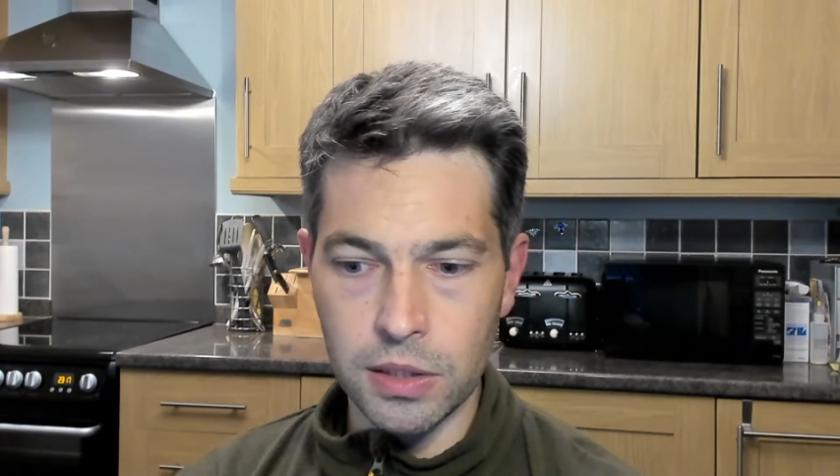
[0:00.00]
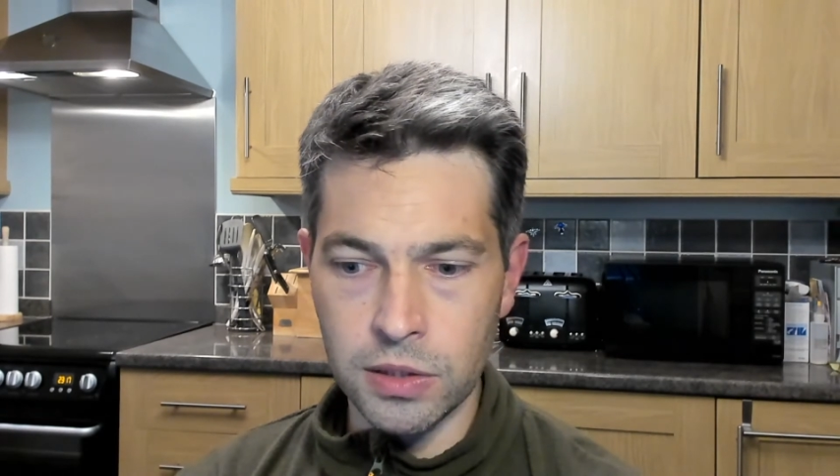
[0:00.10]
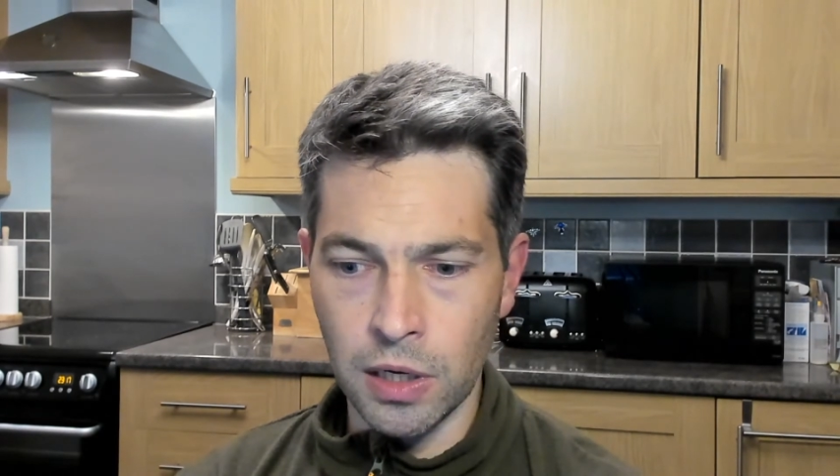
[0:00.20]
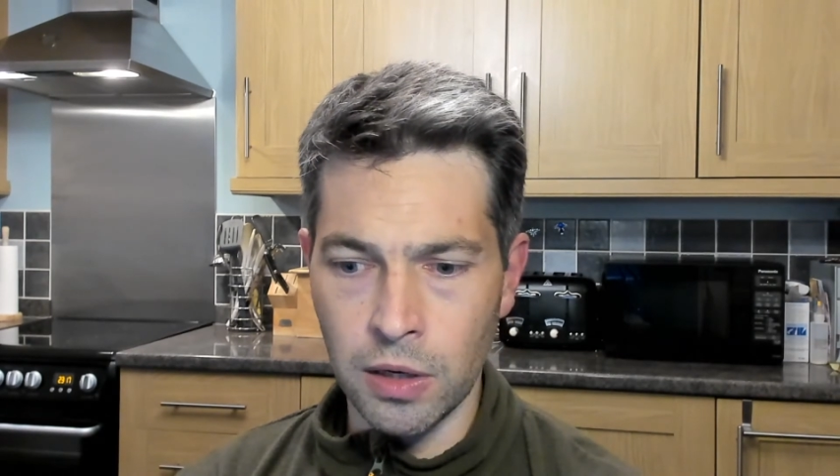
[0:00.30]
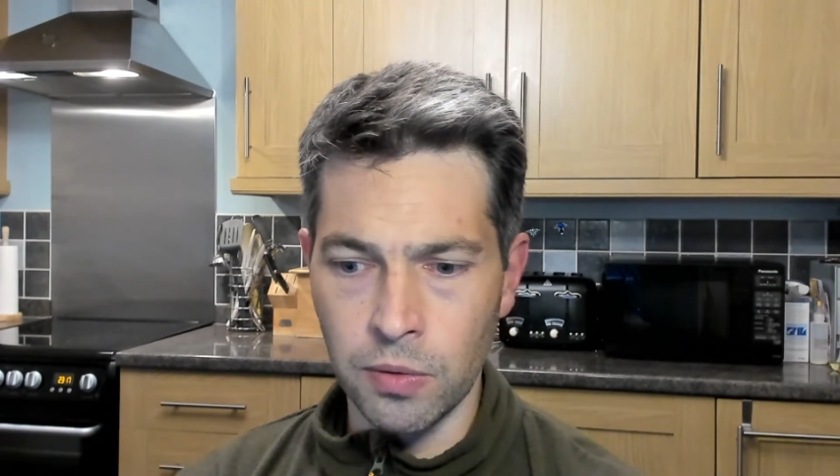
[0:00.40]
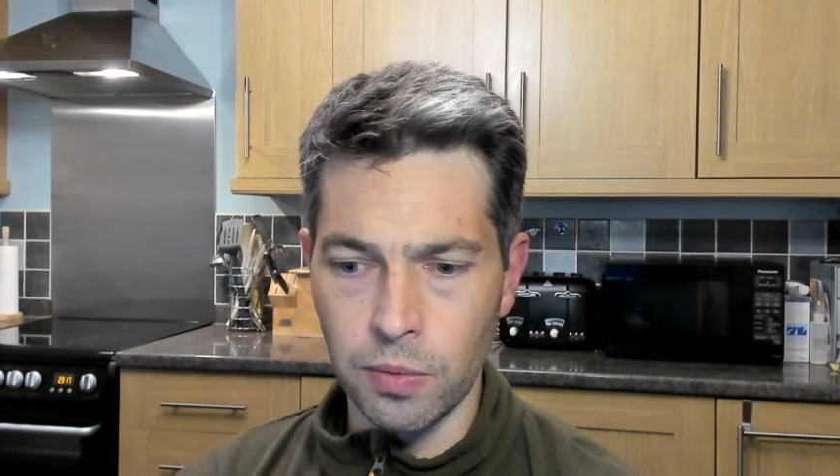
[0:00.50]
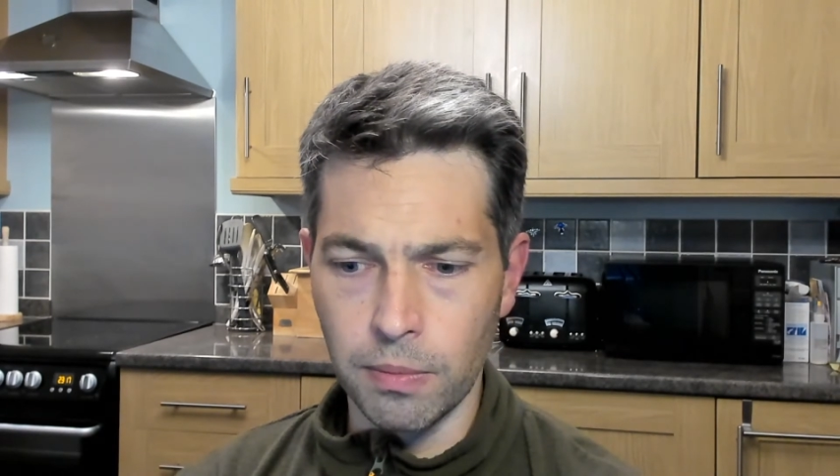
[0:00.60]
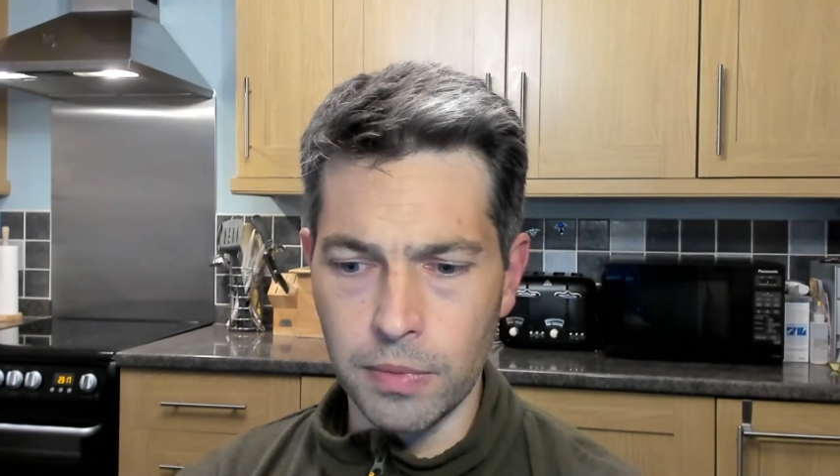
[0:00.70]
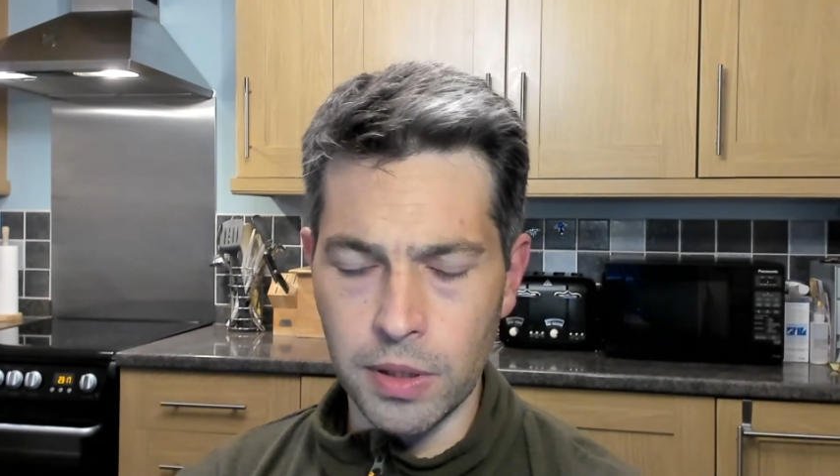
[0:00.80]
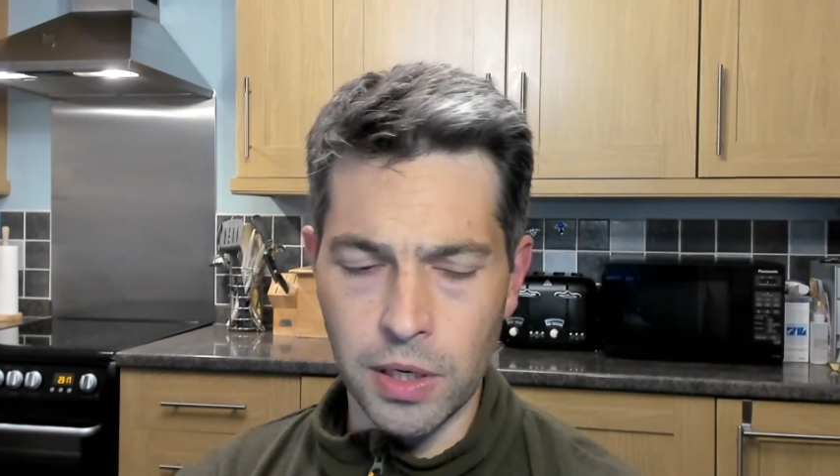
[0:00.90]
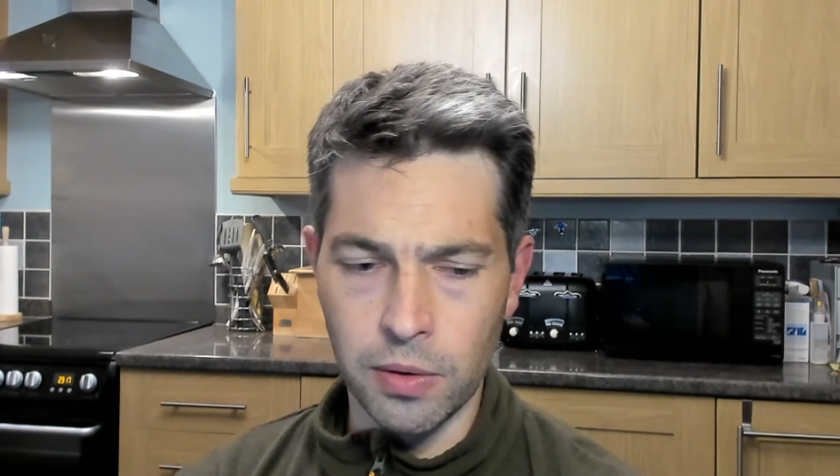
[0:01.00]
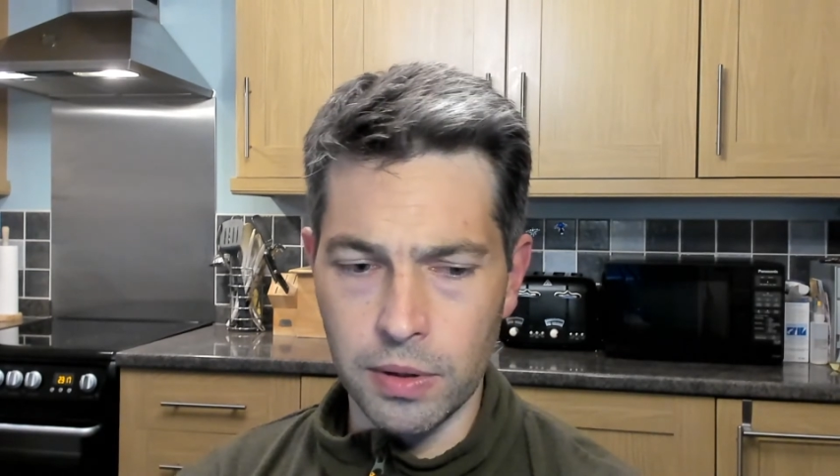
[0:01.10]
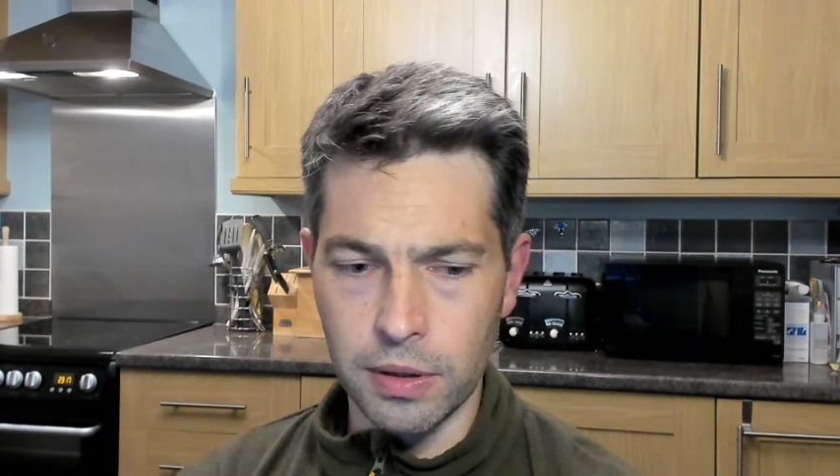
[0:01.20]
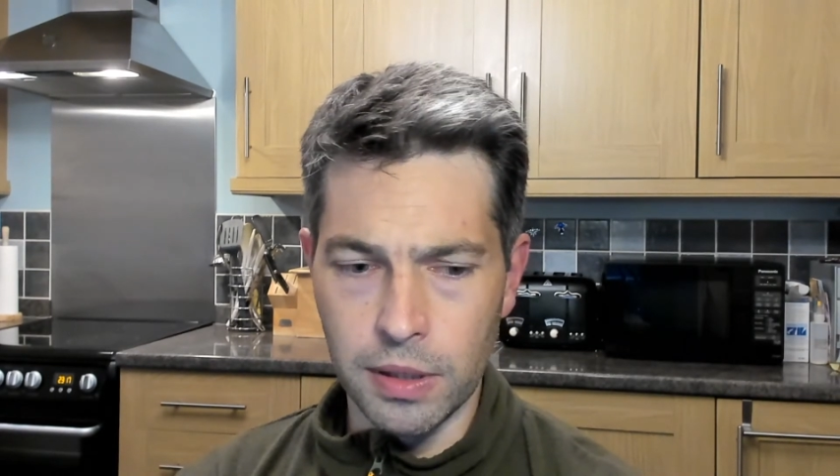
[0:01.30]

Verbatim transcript: So, you know,